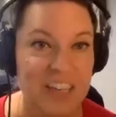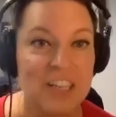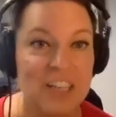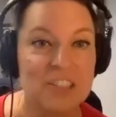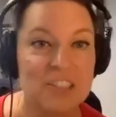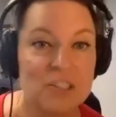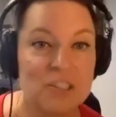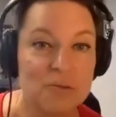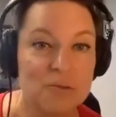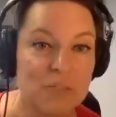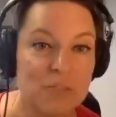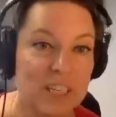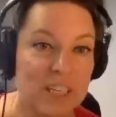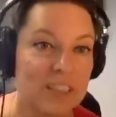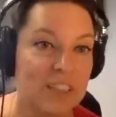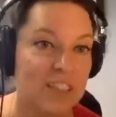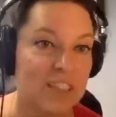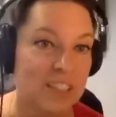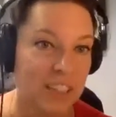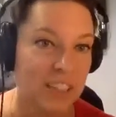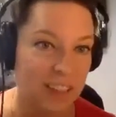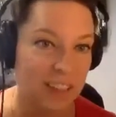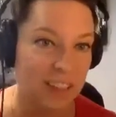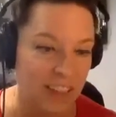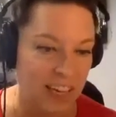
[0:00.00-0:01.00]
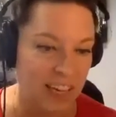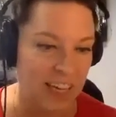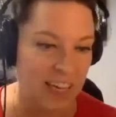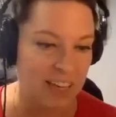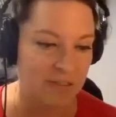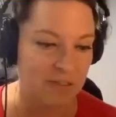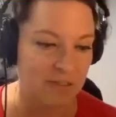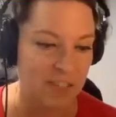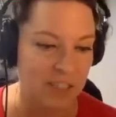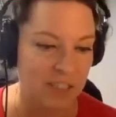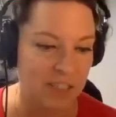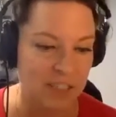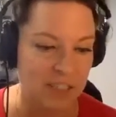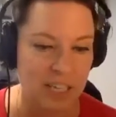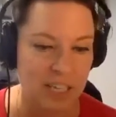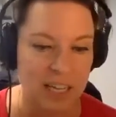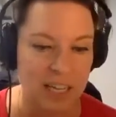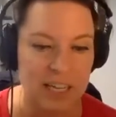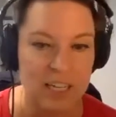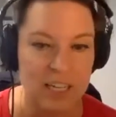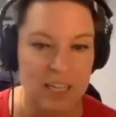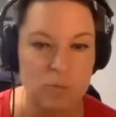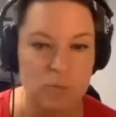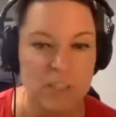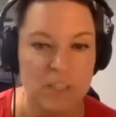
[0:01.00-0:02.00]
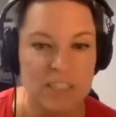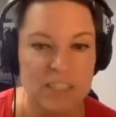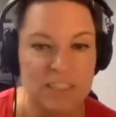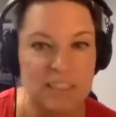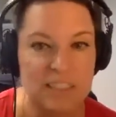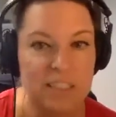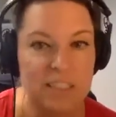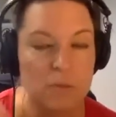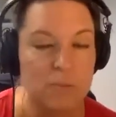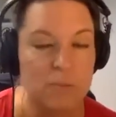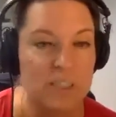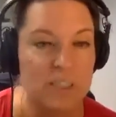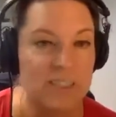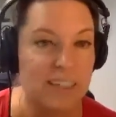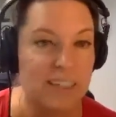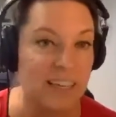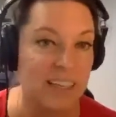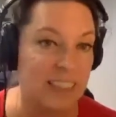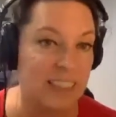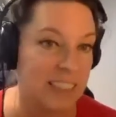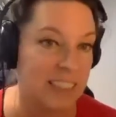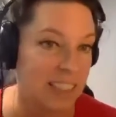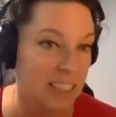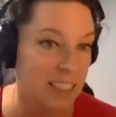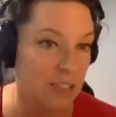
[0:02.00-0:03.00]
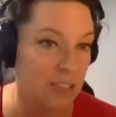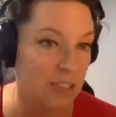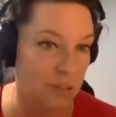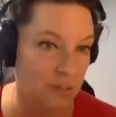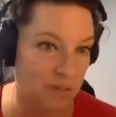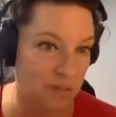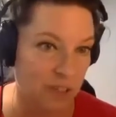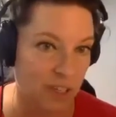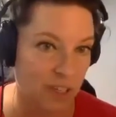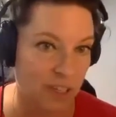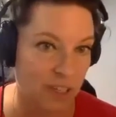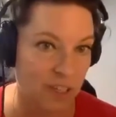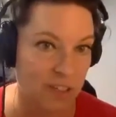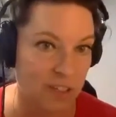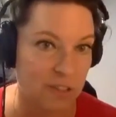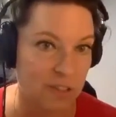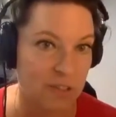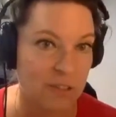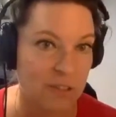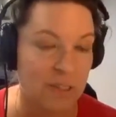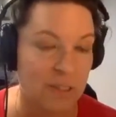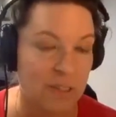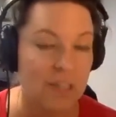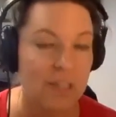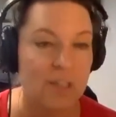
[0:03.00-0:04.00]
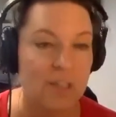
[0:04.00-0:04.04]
So we look at that. We look at how much sleep is ideal for you.